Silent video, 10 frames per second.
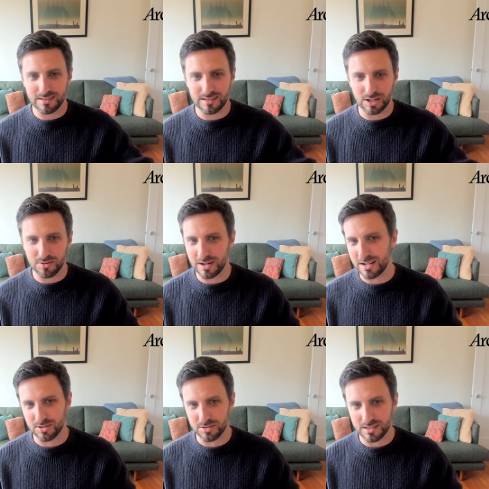the
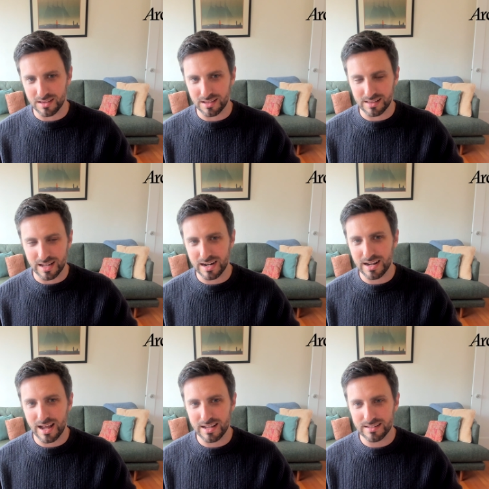credentials that the client
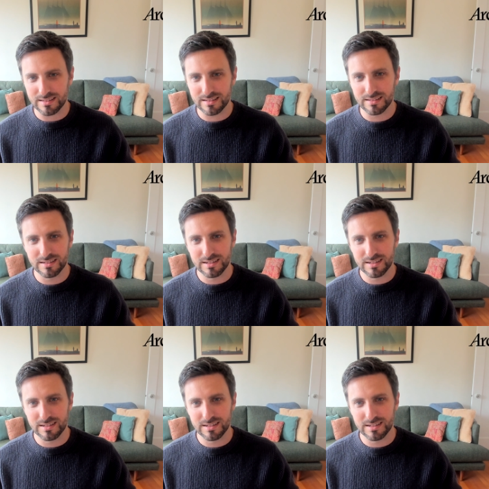has